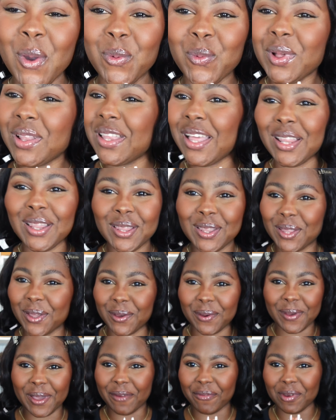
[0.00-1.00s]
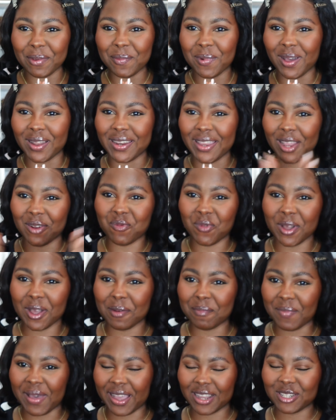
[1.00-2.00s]
Well, hello everybody and
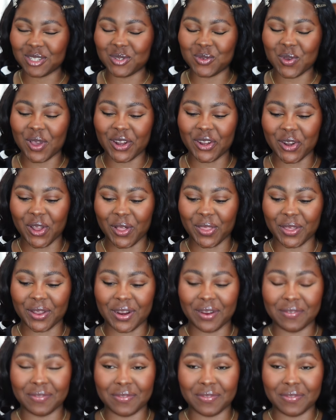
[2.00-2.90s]
welcome back to another